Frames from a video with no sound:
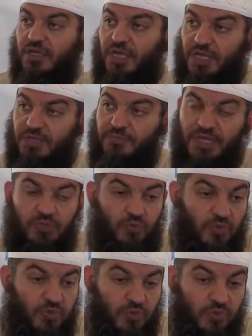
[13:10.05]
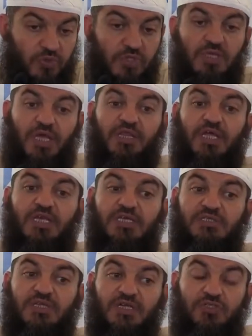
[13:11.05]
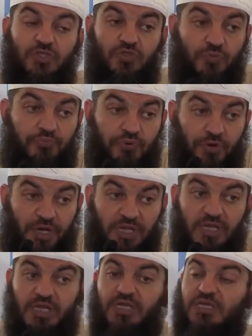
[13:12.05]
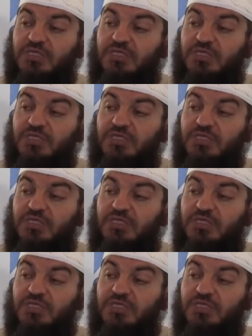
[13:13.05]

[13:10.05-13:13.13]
he made wudu, and then he started to pray.